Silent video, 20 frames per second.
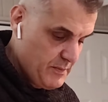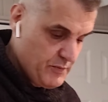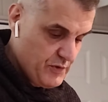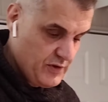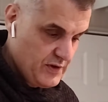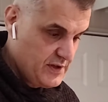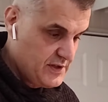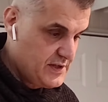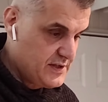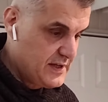
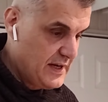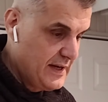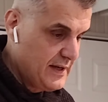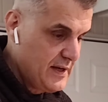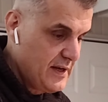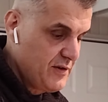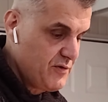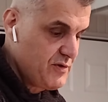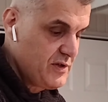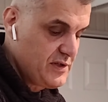Put this
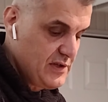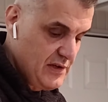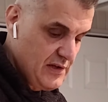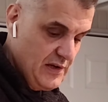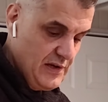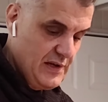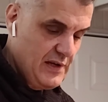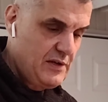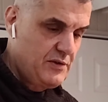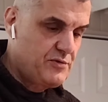side and drizzle a
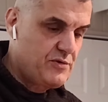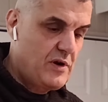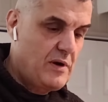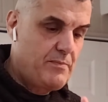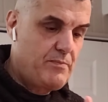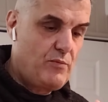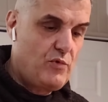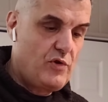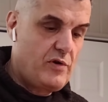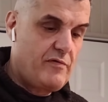little
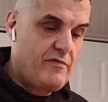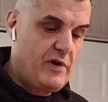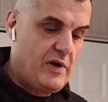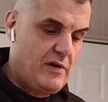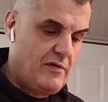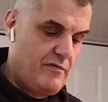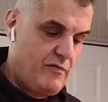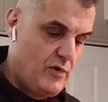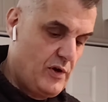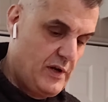drop more of
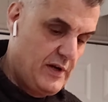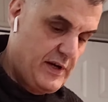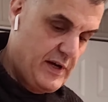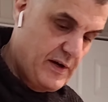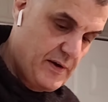olive oil.